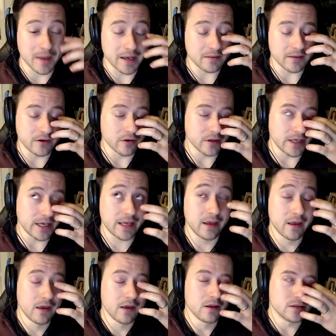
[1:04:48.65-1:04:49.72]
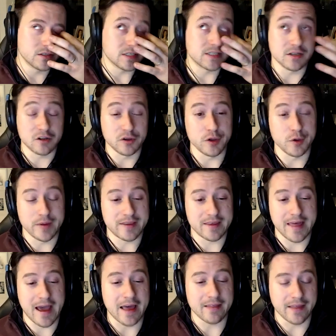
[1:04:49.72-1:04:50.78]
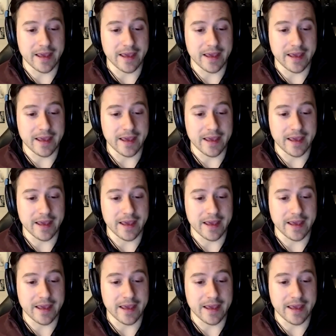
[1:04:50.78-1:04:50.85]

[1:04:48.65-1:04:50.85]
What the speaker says: Like literally, just to clue you into that,